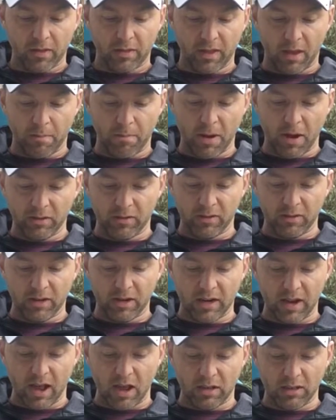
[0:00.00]
They belted
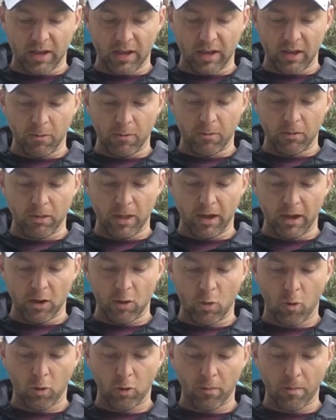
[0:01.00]
it out like a
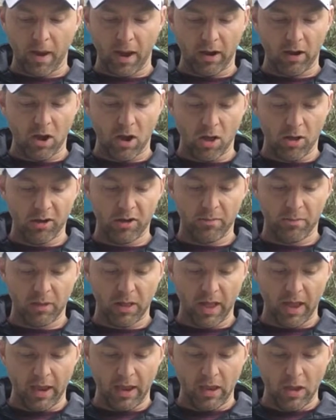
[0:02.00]
quarterback calling a
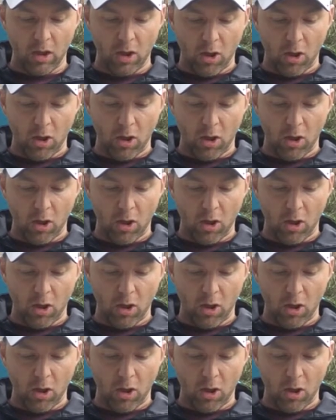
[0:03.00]
play.